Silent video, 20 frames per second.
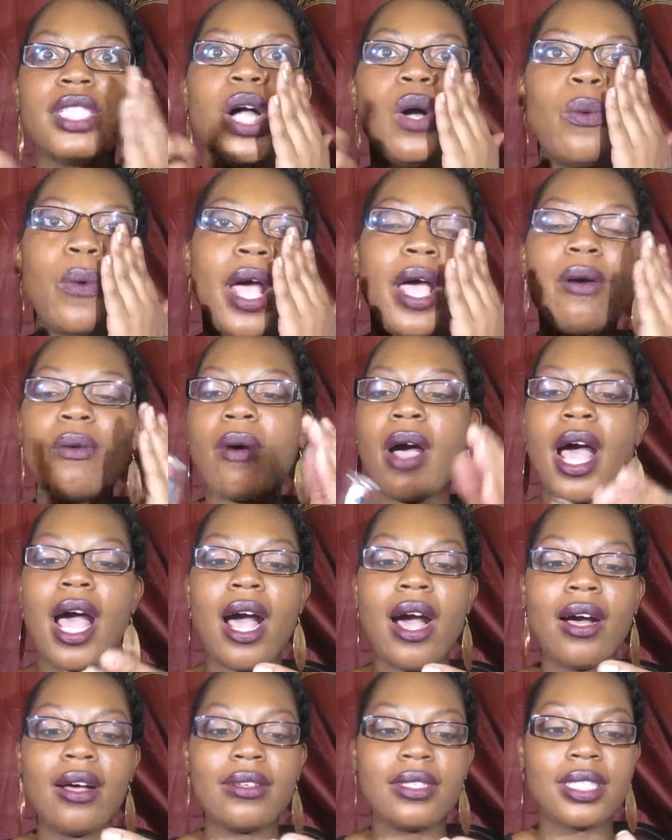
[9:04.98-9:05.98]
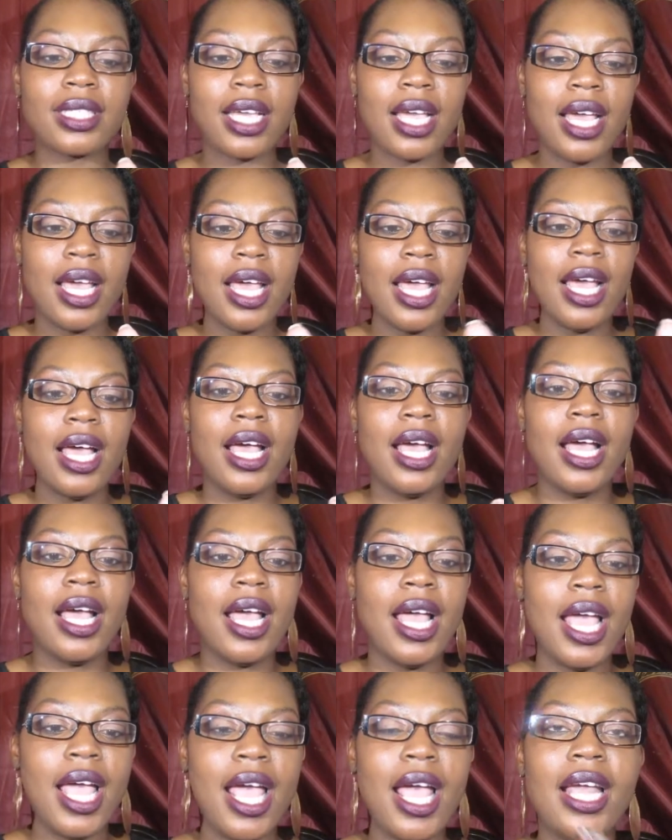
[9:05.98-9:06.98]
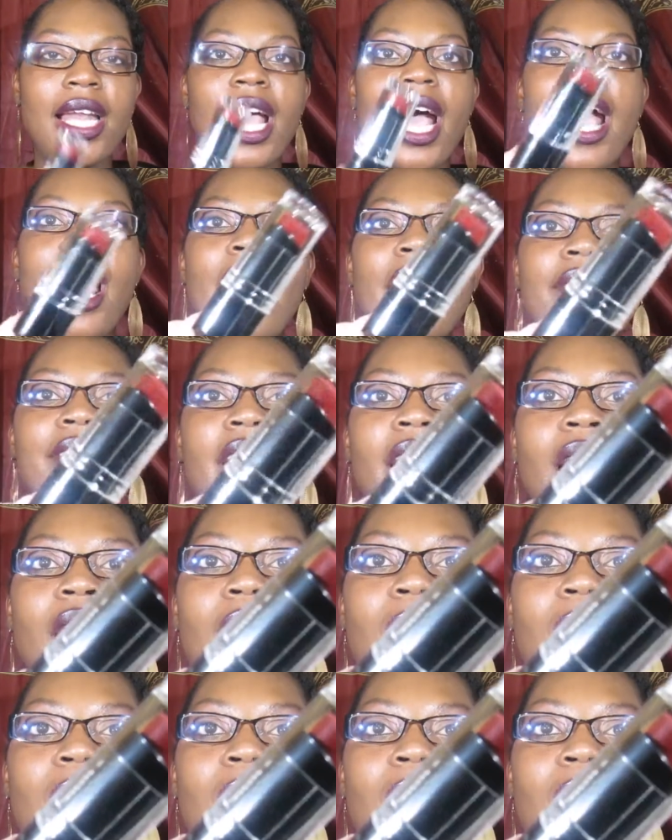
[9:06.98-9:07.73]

Wet n Wild. And I have not